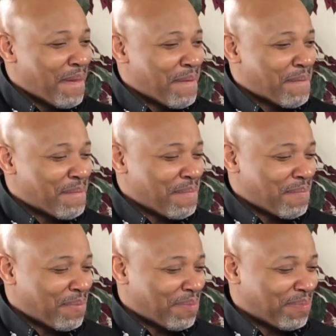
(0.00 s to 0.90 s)

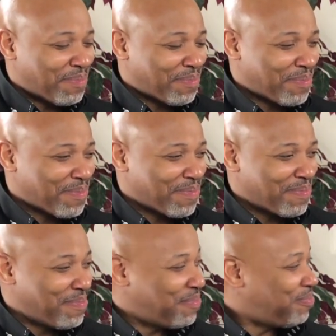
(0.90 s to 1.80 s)

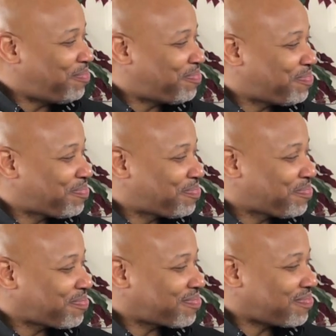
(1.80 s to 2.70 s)

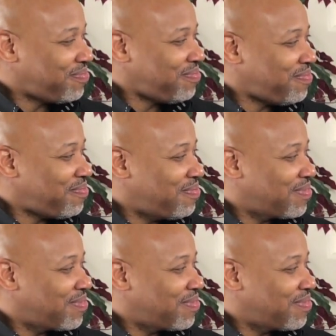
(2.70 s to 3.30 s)
The person shown says nothing.